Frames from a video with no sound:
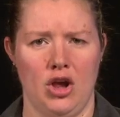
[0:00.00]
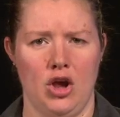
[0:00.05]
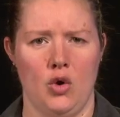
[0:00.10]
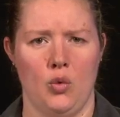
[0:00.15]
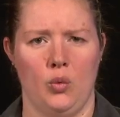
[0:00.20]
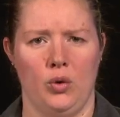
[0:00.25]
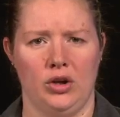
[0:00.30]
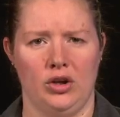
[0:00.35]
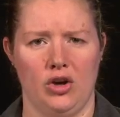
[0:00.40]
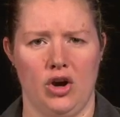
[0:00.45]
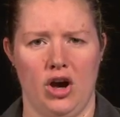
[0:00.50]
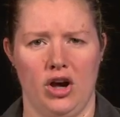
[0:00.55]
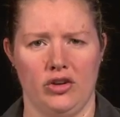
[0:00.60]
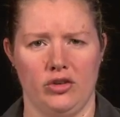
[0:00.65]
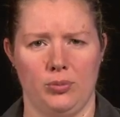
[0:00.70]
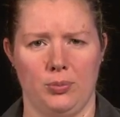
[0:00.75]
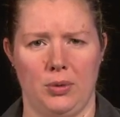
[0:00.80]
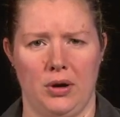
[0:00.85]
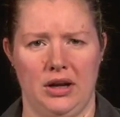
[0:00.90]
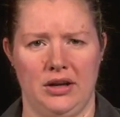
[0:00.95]
when
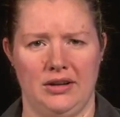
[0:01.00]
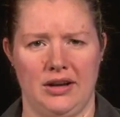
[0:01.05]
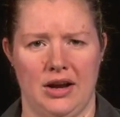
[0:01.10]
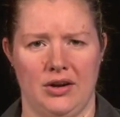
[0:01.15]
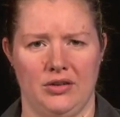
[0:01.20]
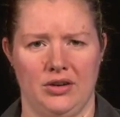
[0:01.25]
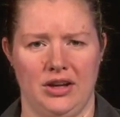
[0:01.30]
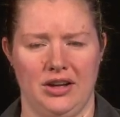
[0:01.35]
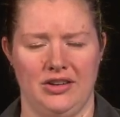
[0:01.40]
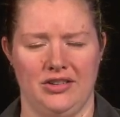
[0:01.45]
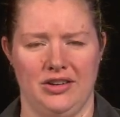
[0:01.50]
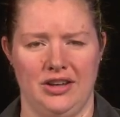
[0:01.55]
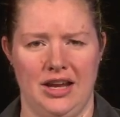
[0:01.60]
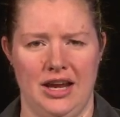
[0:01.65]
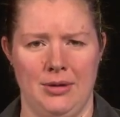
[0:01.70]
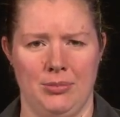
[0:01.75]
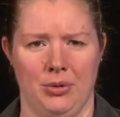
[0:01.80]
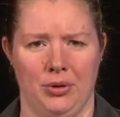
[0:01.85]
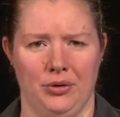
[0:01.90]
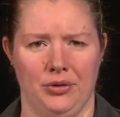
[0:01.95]
cost breakdown is
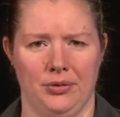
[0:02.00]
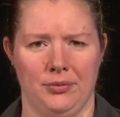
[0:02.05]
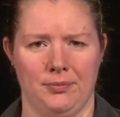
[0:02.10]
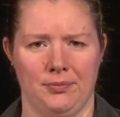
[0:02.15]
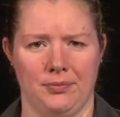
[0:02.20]
enabled.